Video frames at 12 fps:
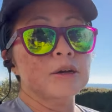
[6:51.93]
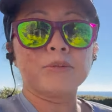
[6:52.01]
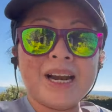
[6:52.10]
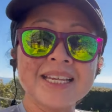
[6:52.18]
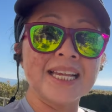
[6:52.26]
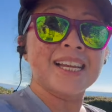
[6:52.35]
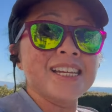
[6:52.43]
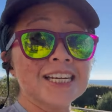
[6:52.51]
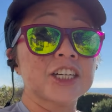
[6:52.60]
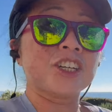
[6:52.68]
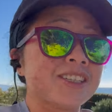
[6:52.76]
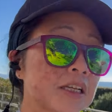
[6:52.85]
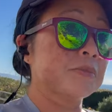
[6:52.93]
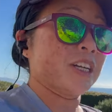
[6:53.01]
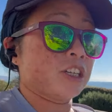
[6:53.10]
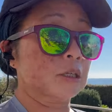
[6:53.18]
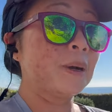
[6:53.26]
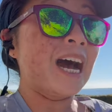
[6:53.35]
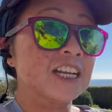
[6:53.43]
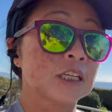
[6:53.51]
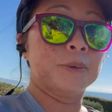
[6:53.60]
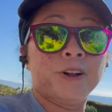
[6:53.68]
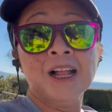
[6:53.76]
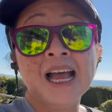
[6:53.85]
racing conditions as much as
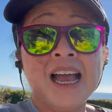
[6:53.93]
possible.